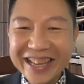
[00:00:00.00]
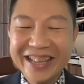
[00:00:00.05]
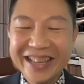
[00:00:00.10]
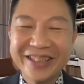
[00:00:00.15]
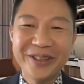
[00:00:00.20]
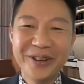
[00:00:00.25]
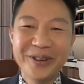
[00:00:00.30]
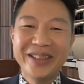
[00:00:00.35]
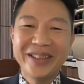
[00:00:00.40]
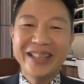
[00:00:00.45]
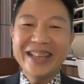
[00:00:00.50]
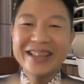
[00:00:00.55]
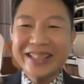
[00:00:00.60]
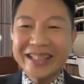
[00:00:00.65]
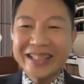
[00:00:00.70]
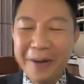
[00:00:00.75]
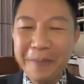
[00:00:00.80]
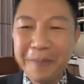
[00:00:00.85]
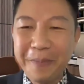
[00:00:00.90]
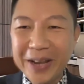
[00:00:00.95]
So this
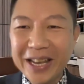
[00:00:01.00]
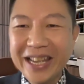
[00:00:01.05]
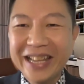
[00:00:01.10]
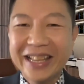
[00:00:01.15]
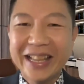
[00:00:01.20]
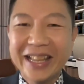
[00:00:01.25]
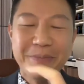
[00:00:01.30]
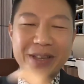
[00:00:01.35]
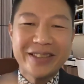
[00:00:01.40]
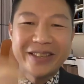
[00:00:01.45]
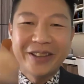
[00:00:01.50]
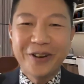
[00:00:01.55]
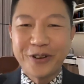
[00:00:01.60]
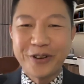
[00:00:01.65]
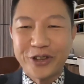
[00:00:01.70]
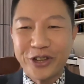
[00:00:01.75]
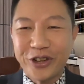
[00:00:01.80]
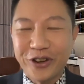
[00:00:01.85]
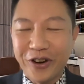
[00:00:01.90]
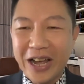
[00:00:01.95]
company that Mr.
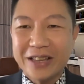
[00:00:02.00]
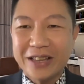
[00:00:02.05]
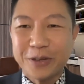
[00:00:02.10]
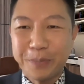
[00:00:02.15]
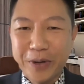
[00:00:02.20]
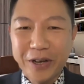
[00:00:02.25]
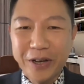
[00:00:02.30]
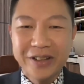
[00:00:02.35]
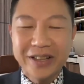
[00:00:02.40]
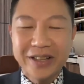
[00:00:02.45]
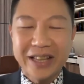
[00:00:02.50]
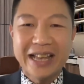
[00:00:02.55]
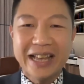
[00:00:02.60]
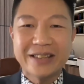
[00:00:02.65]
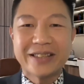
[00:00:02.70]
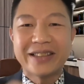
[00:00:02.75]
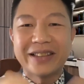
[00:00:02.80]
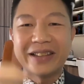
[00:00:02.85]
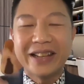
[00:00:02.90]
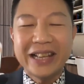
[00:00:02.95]
Ohshiro has built
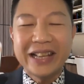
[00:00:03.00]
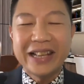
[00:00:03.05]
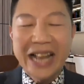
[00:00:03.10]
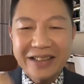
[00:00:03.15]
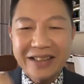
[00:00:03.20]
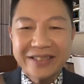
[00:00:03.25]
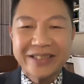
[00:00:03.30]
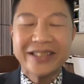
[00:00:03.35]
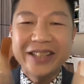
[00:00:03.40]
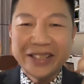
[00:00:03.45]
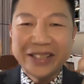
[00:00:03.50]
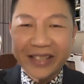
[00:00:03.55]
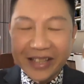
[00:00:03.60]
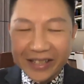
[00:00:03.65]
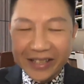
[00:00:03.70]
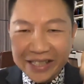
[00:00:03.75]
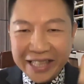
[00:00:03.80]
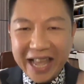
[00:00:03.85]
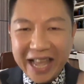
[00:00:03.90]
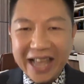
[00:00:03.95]
has lasted the
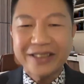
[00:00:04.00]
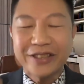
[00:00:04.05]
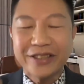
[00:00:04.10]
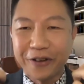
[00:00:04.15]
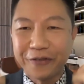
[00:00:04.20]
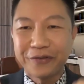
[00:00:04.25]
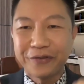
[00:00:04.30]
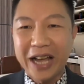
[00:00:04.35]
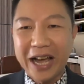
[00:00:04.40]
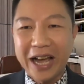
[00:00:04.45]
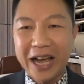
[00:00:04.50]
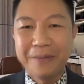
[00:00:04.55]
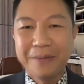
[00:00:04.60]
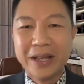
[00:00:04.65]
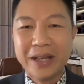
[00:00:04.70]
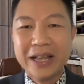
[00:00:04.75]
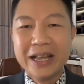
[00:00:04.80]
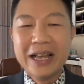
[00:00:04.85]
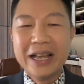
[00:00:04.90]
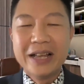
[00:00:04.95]
test of time.
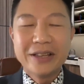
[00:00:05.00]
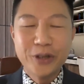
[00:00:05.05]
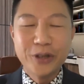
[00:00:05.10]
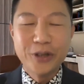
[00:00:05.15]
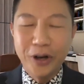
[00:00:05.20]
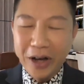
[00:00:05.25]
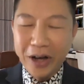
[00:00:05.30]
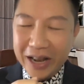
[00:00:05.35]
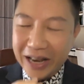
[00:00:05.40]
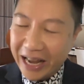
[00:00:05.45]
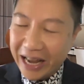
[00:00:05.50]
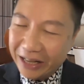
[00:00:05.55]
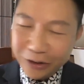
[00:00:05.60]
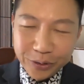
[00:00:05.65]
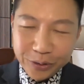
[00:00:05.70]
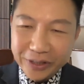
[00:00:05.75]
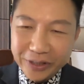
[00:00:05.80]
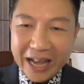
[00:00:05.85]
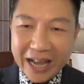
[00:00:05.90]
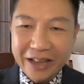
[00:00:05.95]
So I'd like
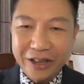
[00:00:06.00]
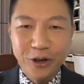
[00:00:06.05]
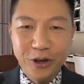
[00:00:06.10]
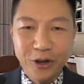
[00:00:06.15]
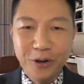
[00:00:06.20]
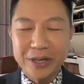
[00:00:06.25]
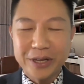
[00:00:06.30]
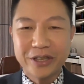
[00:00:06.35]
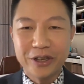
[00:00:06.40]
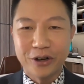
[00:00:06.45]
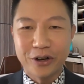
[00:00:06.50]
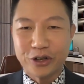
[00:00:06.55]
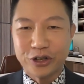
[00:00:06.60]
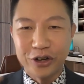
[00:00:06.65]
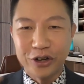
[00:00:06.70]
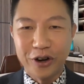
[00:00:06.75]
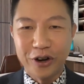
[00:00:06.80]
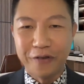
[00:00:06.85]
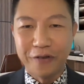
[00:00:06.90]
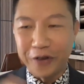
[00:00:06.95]
to thank you, Mr.
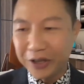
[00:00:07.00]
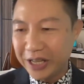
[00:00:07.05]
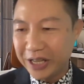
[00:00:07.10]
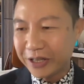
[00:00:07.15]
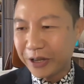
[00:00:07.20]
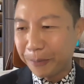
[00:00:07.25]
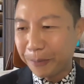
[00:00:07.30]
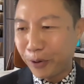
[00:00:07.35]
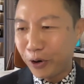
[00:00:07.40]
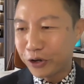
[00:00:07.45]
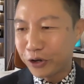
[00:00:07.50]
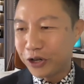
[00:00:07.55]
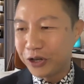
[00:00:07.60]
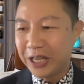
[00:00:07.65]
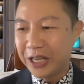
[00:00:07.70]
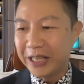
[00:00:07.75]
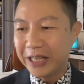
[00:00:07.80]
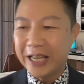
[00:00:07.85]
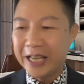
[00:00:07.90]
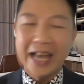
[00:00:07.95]
Ohshiro, for this
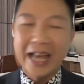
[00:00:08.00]
opportunity.